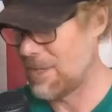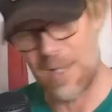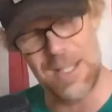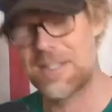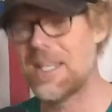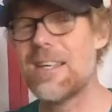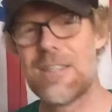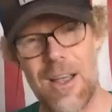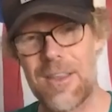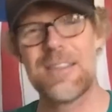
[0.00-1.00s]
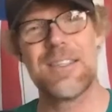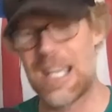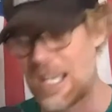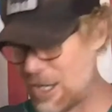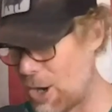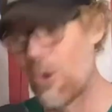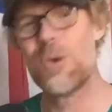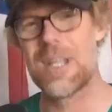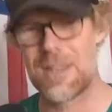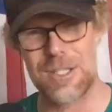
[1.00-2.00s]
he sees all this, he
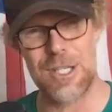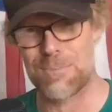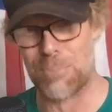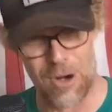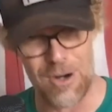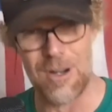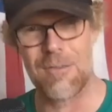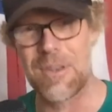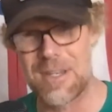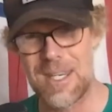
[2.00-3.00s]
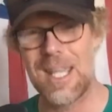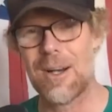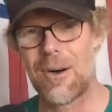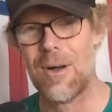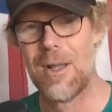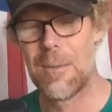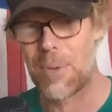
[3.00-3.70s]
knows that this is part of the deal,